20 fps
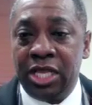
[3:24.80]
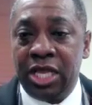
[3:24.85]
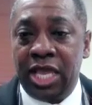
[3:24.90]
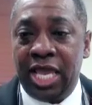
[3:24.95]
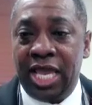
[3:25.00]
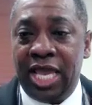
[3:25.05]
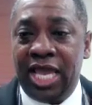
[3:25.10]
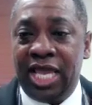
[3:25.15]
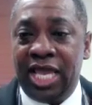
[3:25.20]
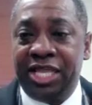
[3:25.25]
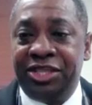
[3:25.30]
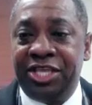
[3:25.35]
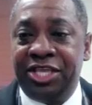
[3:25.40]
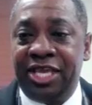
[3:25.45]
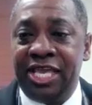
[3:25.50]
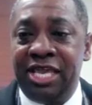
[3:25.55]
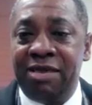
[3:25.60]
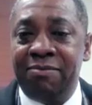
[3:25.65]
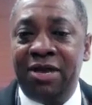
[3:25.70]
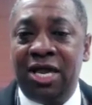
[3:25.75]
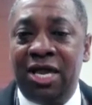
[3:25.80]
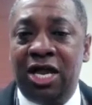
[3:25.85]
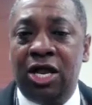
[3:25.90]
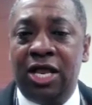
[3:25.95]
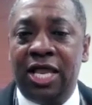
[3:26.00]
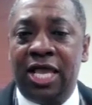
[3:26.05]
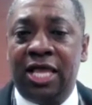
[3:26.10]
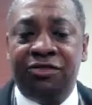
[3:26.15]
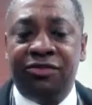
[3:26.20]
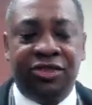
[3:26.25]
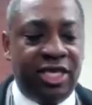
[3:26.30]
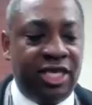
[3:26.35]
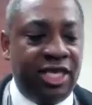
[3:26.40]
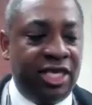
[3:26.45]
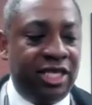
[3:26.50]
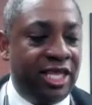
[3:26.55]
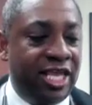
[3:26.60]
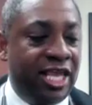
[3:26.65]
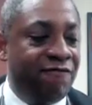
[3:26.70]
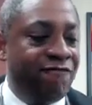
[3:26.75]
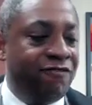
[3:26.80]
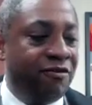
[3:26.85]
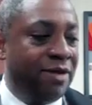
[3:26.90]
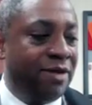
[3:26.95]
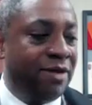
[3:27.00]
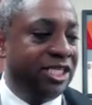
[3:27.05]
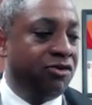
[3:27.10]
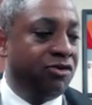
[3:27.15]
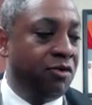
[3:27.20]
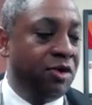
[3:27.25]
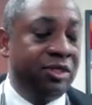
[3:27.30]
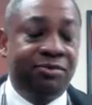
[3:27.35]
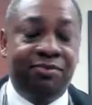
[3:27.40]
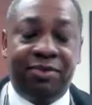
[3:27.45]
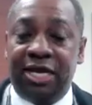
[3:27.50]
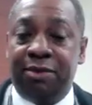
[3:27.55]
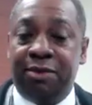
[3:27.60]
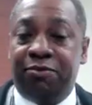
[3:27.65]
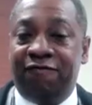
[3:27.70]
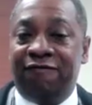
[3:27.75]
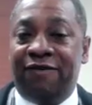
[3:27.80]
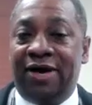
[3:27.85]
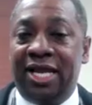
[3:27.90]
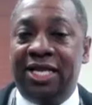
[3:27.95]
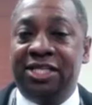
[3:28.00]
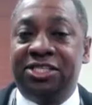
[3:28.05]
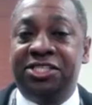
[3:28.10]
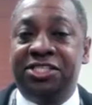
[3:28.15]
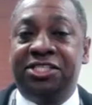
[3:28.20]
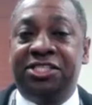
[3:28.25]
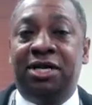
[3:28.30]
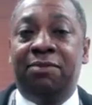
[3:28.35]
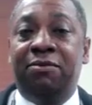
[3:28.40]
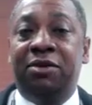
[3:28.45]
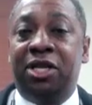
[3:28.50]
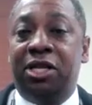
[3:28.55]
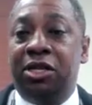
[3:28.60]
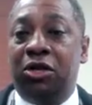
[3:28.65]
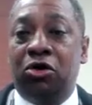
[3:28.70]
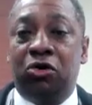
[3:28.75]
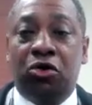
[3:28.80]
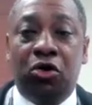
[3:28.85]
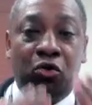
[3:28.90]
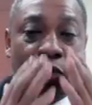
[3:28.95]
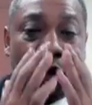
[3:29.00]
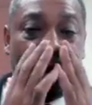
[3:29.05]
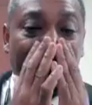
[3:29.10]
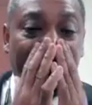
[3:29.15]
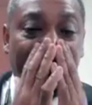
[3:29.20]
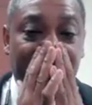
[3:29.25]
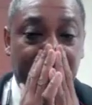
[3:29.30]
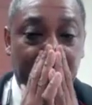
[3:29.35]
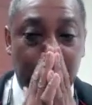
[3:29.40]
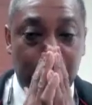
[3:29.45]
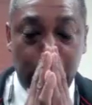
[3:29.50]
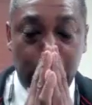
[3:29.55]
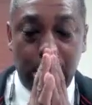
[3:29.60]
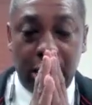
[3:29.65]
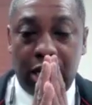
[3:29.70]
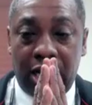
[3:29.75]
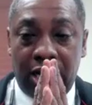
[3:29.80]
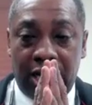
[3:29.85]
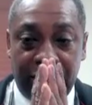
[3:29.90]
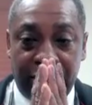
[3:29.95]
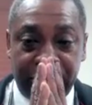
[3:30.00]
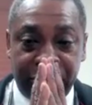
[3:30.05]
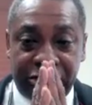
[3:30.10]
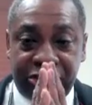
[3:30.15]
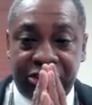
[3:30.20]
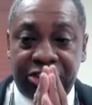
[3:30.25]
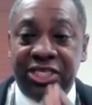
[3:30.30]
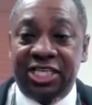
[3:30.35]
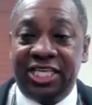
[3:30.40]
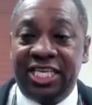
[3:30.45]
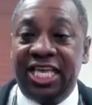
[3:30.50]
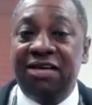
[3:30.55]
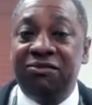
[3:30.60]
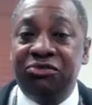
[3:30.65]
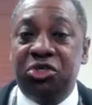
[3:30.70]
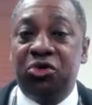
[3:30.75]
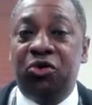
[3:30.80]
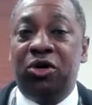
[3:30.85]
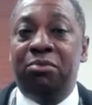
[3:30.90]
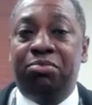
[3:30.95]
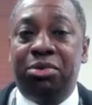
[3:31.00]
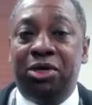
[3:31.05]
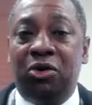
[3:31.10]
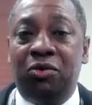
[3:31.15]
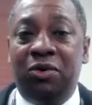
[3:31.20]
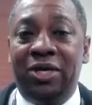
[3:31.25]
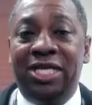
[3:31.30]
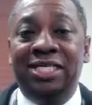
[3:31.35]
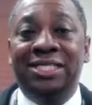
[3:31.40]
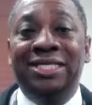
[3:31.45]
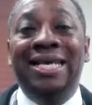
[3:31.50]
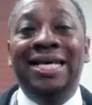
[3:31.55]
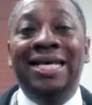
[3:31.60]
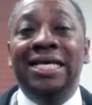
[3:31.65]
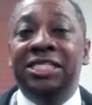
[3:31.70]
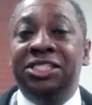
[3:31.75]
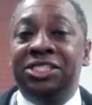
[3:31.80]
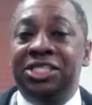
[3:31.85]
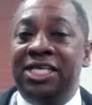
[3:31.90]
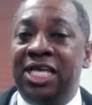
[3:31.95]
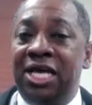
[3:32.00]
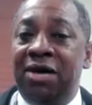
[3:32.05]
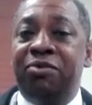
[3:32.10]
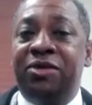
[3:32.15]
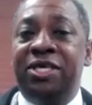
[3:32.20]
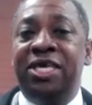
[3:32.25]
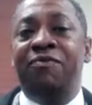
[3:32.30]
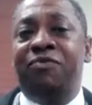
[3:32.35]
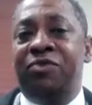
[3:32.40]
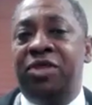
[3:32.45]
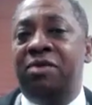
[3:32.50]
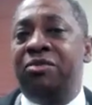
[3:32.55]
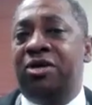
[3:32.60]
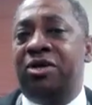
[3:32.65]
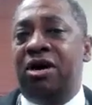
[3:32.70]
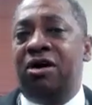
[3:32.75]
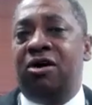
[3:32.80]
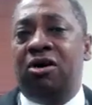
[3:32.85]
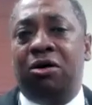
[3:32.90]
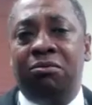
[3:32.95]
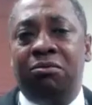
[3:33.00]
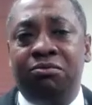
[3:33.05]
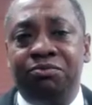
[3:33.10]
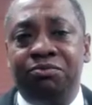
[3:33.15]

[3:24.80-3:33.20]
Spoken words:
And the information was being provided to some of the local reps to give to employees to help keep them calm.